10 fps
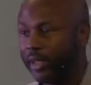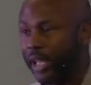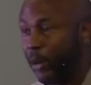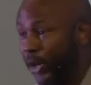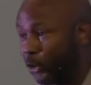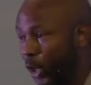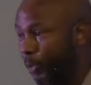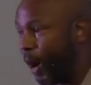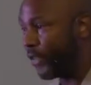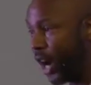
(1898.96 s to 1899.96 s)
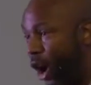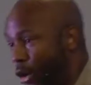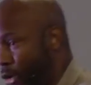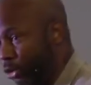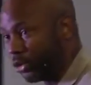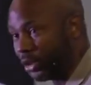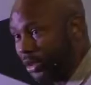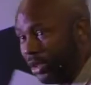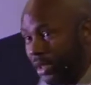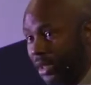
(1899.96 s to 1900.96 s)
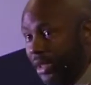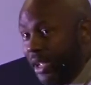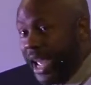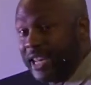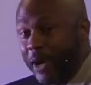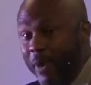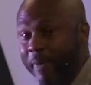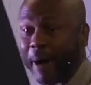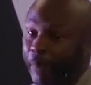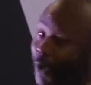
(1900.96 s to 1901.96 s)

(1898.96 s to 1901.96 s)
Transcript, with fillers: And we trip over the hurdles. And then we might